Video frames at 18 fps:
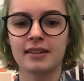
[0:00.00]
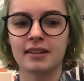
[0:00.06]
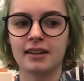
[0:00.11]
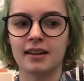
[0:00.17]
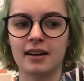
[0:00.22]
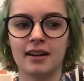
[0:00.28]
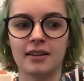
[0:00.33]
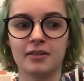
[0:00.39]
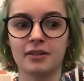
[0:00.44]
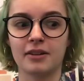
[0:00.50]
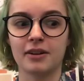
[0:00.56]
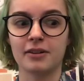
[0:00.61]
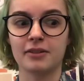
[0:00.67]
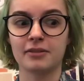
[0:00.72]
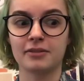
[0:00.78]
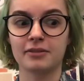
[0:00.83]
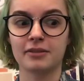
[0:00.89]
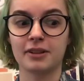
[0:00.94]
I don't know,
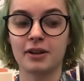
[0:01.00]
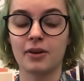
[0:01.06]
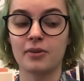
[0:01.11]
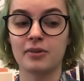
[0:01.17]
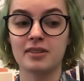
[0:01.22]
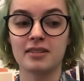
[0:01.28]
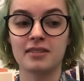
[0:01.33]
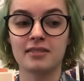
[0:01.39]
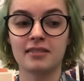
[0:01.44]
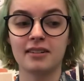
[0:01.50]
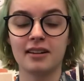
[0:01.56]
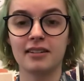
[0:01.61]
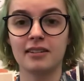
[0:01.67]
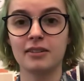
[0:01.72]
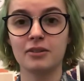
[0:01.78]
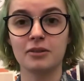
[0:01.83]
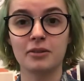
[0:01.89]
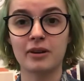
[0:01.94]
going a
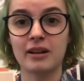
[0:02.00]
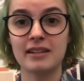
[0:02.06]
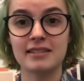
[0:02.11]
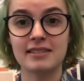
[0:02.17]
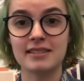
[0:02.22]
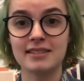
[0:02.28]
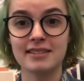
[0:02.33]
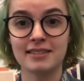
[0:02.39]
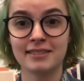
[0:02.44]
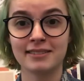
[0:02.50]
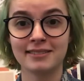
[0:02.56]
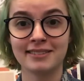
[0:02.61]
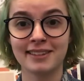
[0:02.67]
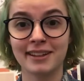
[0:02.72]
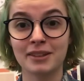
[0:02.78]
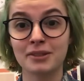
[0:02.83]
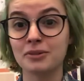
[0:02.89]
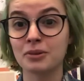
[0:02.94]
little crazy
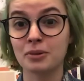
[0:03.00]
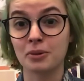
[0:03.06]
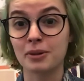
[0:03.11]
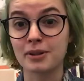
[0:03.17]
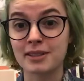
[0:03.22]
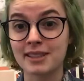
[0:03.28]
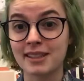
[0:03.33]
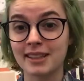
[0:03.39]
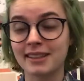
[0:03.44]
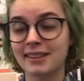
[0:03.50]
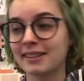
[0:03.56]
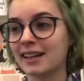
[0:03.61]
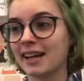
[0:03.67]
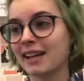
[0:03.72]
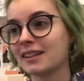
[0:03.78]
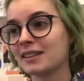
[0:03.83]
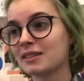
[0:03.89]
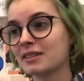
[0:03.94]
in quarantine
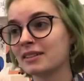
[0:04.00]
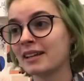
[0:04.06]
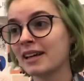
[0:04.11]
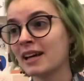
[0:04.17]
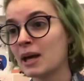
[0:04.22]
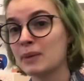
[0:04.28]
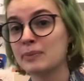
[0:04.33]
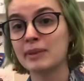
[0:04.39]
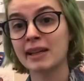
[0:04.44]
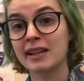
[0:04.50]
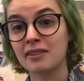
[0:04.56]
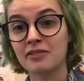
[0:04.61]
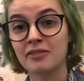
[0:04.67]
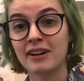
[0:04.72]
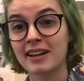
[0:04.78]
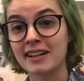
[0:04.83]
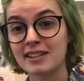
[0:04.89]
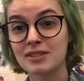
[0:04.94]
and picking
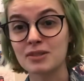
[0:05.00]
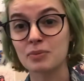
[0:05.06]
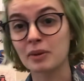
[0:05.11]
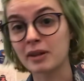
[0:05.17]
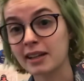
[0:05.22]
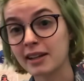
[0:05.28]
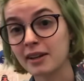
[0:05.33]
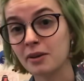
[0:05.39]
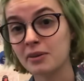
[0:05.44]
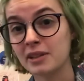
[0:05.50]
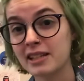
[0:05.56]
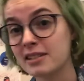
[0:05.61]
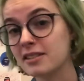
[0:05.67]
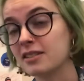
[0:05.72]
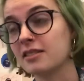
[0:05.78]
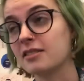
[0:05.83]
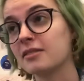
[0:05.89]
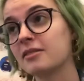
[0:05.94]
fights where they don't need
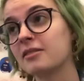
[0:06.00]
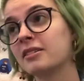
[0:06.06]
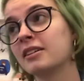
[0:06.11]
to,